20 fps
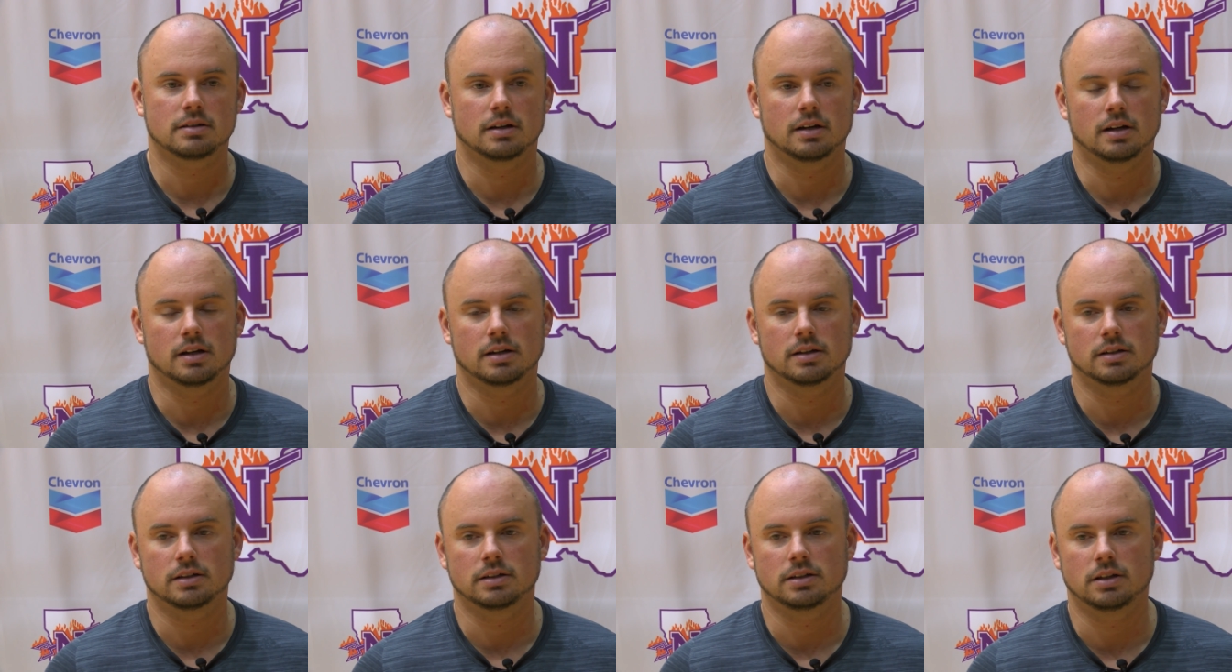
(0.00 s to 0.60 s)

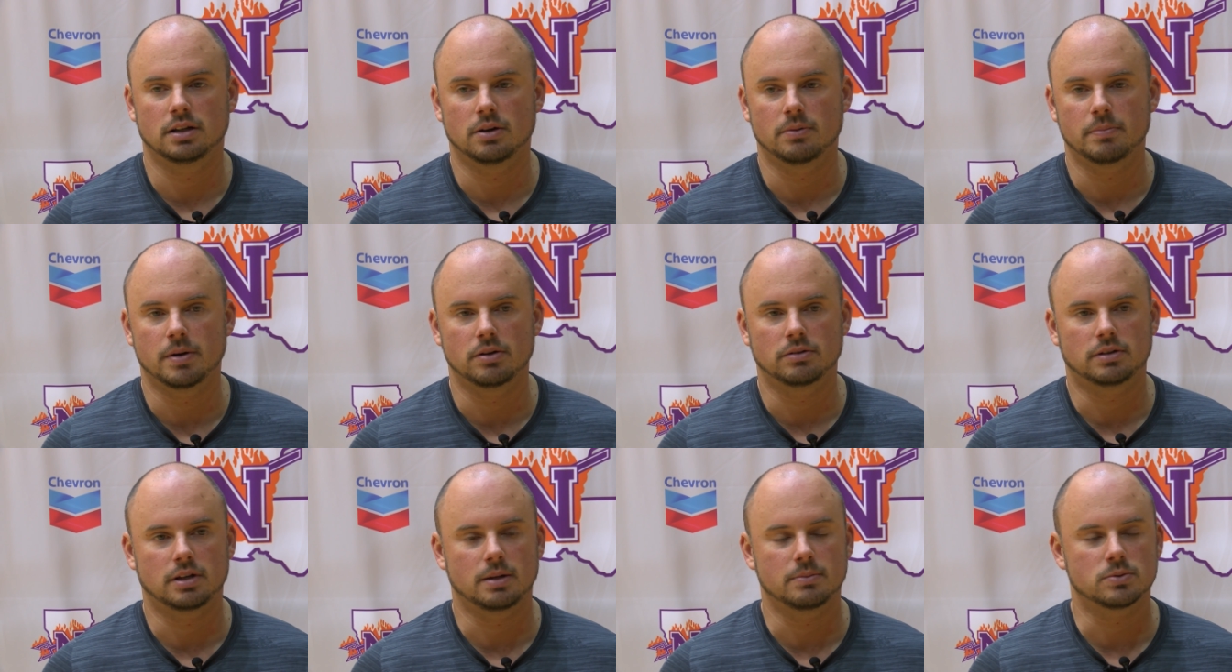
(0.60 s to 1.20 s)
Uh, you know,
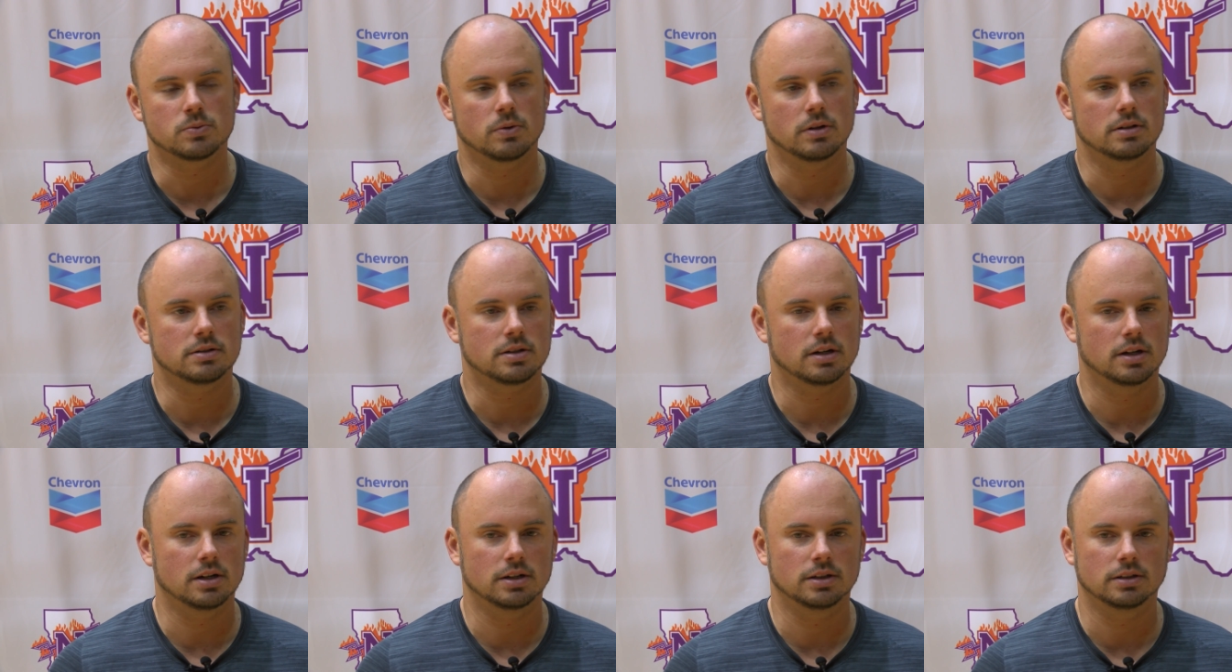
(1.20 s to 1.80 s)
both teams want to
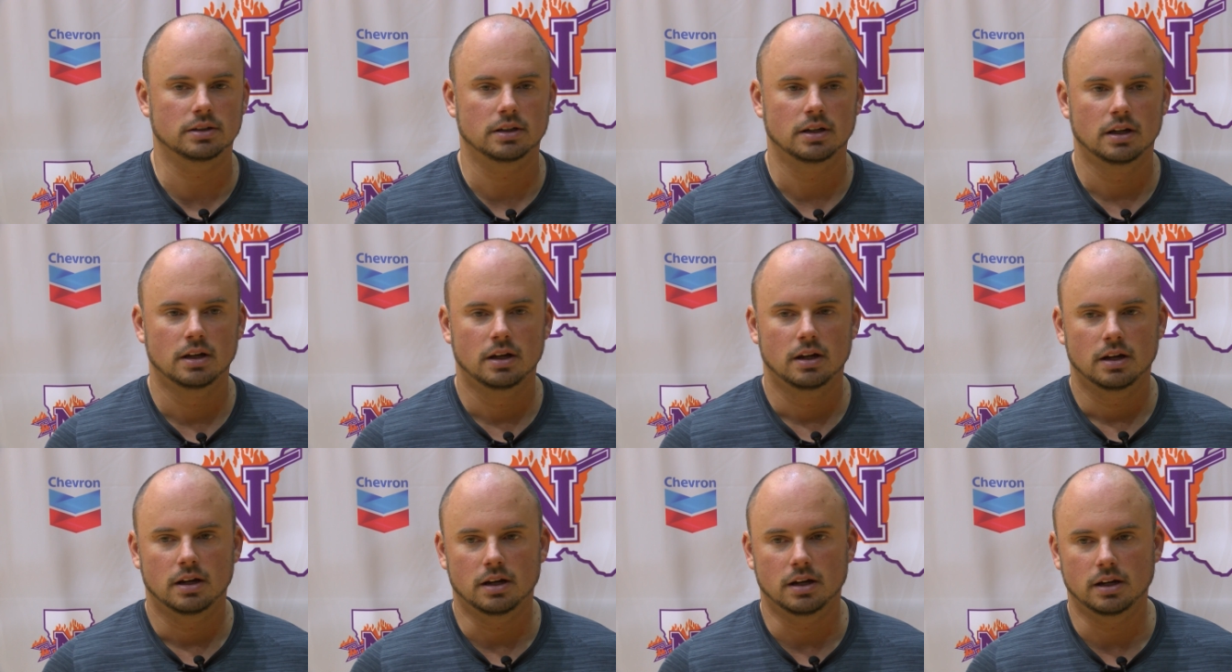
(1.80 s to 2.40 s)
turn
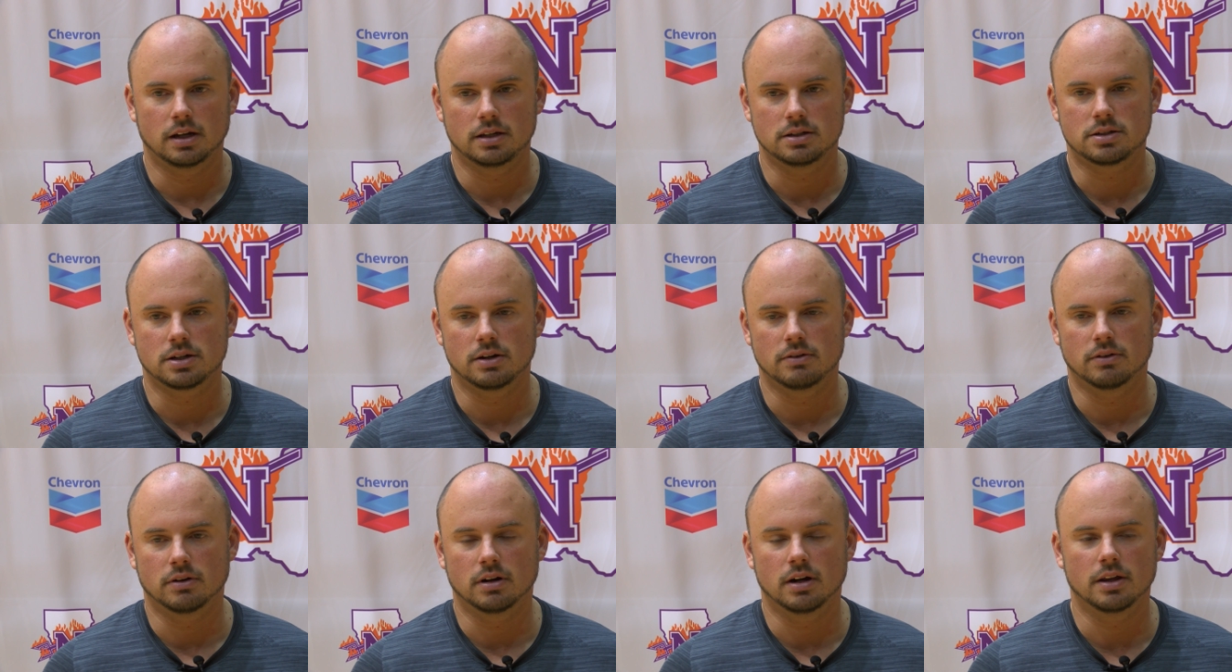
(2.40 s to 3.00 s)
uh, each
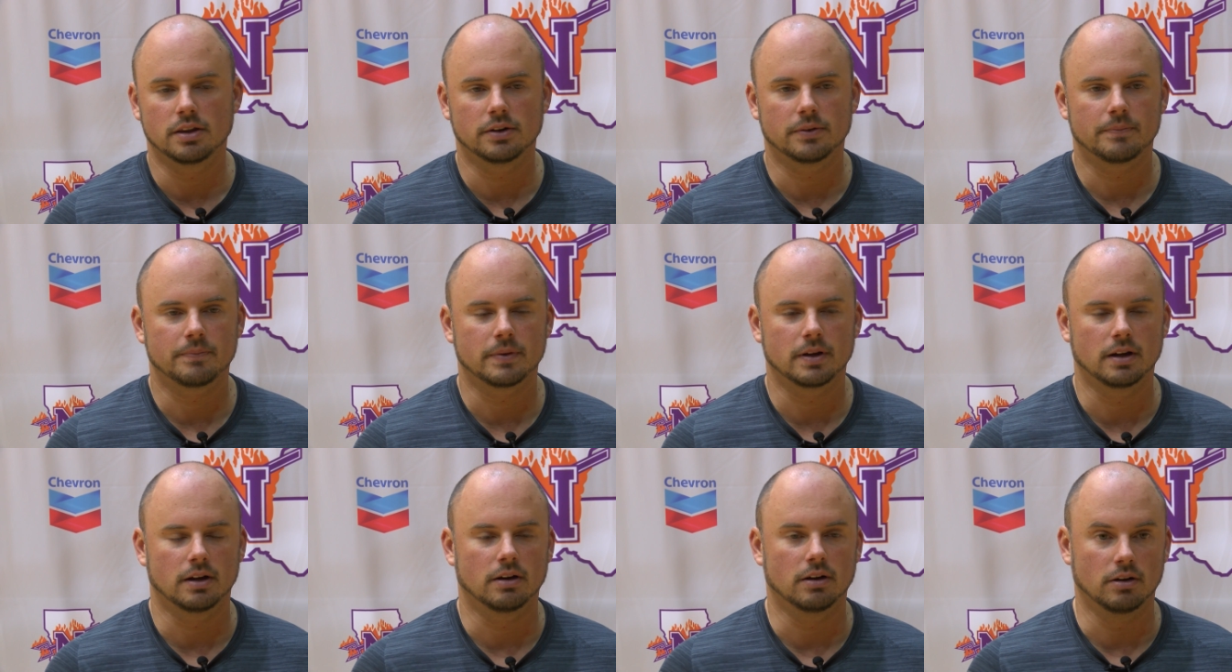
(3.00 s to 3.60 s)
over other
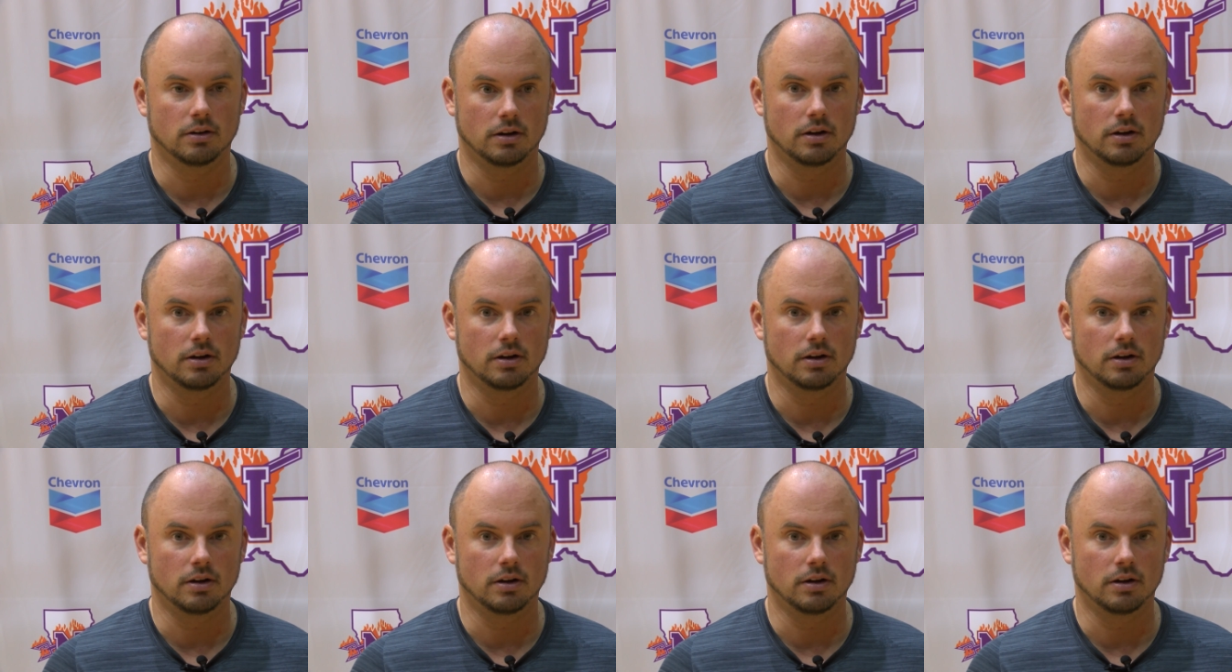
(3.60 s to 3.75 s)
uh,